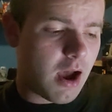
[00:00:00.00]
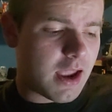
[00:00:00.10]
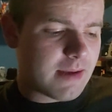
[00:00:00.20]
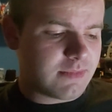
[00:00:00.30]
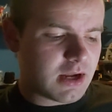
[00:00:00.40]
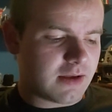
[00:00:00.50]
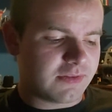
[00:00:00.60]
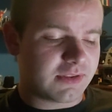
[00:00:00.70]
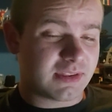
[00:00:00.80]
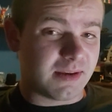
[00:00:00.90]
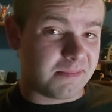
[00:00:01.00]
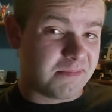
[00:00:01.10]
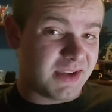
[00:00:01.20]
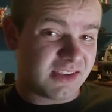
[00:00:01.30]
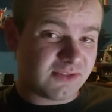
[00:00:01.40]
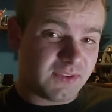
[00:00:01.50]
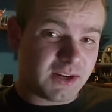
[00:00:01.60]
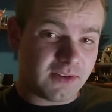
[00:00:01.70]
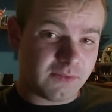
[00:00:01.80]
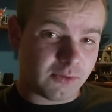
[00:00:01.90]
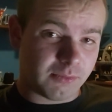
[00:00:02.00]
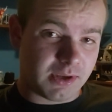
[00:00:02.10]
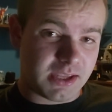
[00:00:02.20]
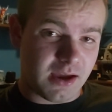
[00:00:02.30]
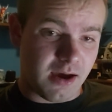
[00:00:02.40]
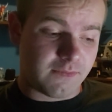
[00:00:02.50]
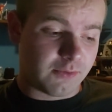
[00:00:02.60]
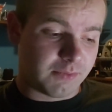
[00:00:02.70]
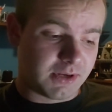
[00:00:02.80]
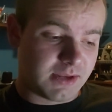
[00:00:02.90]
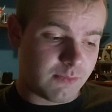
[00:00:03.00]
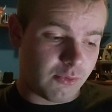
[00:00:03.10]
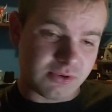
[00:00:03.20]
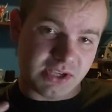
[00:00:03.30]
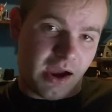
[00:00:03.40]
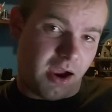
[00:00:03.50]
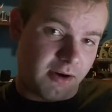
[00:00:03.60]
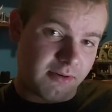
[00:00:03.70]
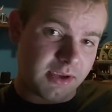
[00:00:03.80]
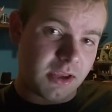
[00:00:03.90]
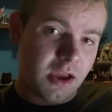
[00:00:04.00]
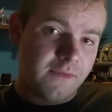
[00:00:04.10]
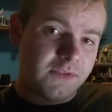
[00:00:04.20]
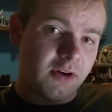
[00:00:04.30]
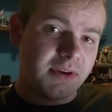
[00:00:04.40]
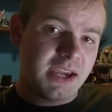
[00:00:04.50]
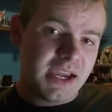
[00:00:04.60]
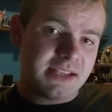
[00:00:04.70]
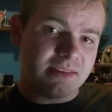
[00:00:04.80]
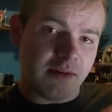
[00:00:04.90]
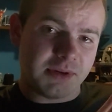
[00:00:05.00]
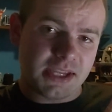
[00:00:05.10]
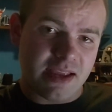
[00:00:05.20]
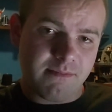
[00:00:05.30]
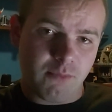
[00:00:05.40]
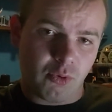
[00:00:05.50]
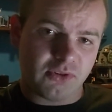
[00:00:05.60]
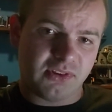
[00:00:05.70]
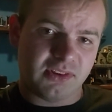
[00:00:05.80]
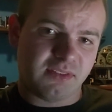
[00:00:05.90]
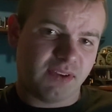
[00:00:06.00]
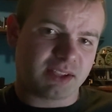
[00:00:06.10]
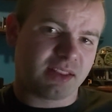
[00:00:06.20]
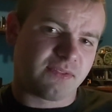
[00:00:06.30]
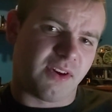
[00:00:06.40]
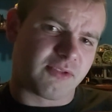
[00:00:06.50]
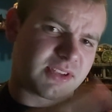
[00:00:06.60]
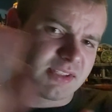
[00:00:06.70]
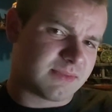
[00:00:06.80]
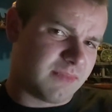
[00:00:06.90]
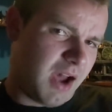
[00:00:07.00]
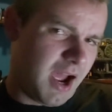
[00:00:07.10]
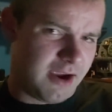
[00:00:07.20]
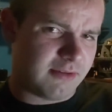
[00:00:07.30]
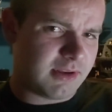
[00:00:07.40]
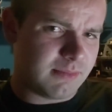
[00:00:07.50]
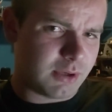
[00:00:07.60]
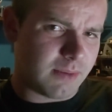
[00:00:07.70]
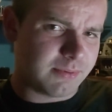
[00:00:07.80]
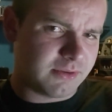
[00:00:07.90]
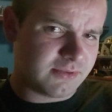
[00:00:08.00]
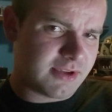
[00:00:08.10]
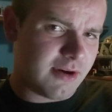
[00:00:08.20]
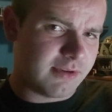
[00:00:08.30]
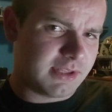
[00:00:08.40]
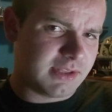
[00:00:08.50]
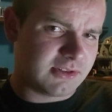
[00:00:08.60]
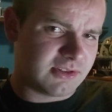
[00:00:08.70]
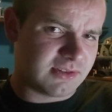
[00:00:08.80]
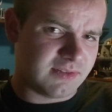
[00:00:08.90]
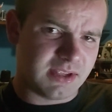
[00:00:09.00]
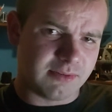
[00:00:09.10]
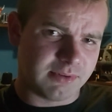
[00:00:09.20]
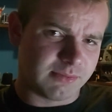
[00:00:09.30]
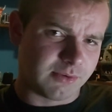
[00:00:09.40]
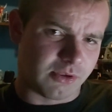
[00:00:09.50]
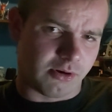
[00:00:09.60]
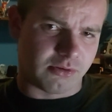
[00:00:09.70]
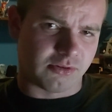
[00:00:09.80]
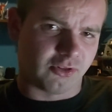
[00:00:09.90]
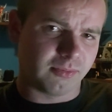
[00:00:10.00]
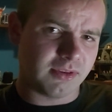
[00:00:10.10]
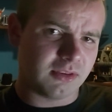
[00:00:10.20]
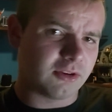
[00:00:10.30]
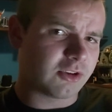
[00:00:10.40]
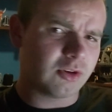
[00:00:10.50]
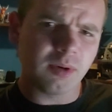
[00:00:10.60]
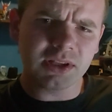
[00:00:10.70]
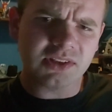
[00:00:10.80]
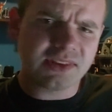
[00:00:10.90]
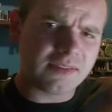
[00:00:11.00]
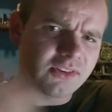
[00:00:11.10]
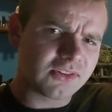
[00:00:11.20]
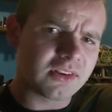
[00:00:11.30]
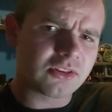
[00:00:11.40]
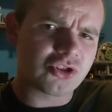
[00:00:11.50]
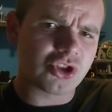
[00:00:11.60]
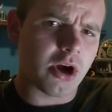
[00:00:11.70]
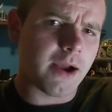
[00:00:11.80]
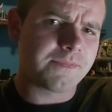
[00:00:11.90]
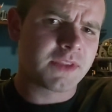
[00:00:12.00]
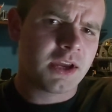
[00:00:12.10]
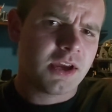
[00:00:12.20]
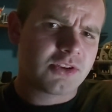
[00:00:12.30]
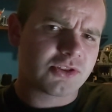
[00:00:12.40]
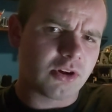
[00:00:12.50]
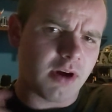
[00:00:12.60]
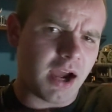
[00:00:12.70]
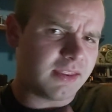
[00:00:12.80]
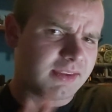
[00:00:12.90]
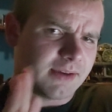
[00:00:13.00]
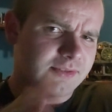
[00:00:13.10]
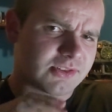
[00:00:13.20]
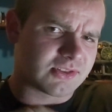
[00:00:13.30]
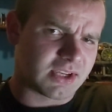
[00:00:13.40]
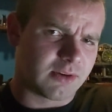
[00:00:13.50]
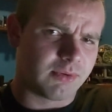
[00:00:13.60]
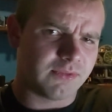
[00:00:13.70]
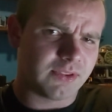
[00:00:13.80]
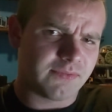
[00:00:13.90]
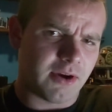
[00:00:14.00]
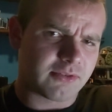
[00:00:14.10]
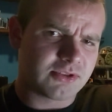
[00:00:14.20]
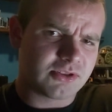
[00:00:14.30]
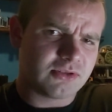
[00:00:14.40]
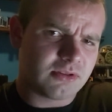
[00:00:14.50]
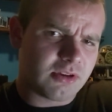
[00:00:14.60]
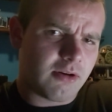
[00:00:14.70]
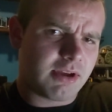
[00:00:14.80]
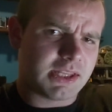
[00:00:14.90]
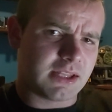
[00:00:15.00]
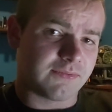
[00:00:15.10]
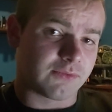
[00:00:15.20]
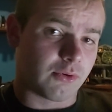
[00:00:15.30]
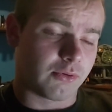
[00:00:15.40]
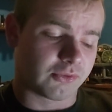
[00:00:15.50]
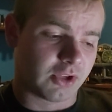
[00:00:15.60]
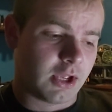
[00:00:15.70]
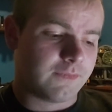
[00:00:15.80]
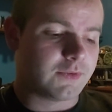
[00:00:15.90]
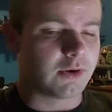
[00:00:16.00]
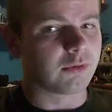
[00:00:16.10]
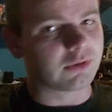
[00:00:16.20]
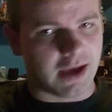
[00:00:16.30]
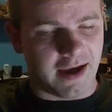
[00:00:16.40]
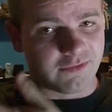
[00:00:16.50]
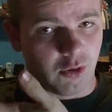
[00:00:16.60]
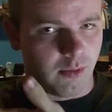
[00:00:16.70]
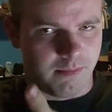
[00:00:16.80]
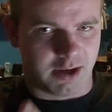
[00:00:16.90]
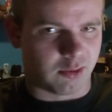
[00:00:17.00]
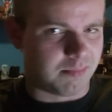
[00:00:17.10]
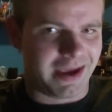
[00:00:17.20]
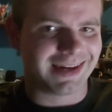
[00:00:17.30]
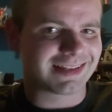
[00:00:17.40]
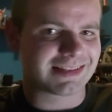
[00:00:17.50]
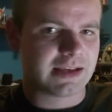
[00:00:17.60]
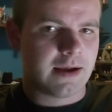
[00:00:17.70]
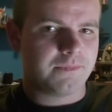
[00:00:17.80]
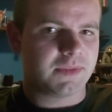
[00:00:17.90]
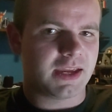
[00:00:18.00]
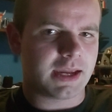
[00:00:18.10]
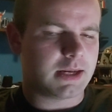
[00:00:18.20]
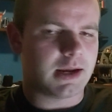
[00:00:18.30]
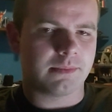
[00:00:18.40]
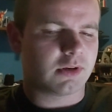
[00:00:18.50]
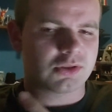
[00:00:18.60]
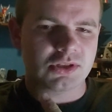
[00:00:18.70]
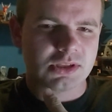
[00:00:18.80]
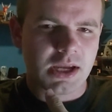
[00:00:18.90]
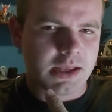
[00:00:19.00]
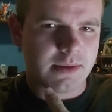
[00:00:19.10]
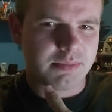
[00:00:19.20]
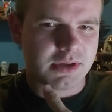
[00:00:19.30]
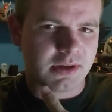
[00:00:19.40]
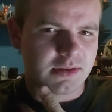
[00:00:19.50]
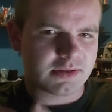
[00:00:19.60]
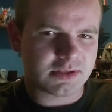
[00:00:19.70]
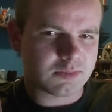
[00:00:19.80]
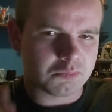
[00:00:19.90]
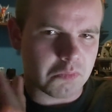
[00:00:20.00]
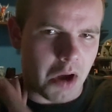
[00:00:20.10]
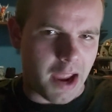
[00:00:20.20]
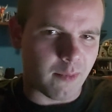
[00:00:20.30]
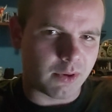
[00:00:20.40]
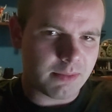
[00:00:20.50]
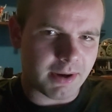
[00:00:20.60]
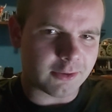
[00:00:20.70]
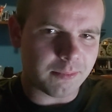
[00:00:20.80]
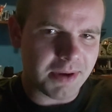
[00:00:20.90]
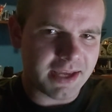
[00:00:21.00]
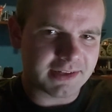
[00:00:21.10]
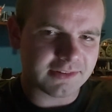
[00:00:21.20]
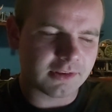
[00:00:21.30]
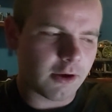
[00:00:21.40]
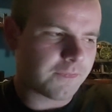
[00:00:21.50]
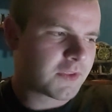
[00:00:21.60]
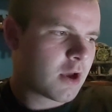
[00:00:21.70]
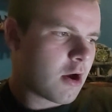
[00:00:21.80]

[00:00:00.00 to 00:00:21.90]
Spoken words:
I am not the biggest fan of the Raheem Morris hiring, though it's not Raheem Morris. It's the fact that the Falcons hired him a couple years ago, and then they went with Arthur Smith, and they're like, you know what, let's give this another shot. So I think that was just kind of weird for the Falcons to do it, though. And then of course you have the whole Michael Penix thing, and I'm not just saying that because I wanted Michael Penix, though.